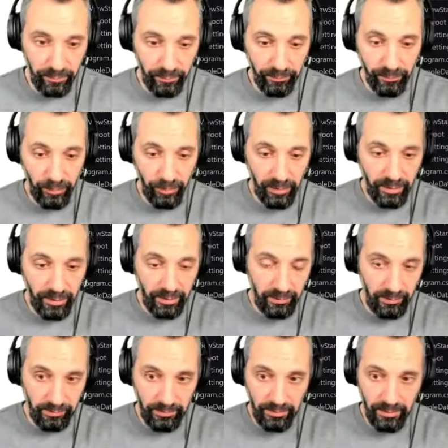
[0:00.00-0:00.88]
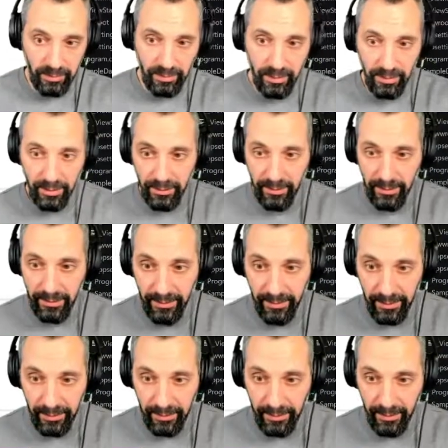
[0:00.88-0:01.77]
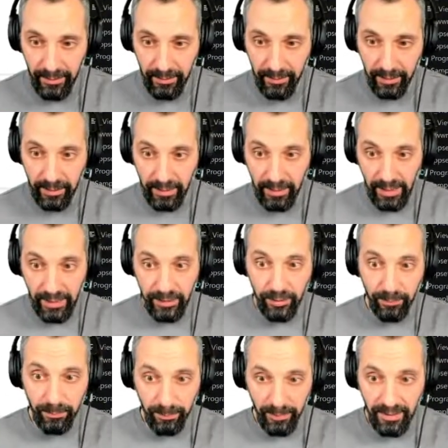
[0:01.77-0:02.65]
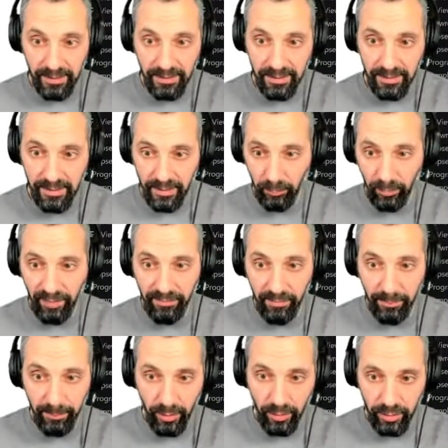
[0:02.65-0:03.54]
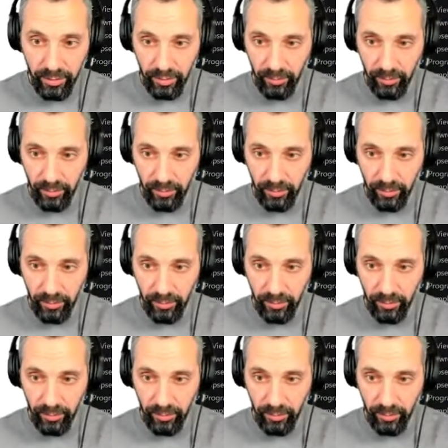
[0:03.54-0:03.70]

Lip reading: viewing the creation page, and then we have a post.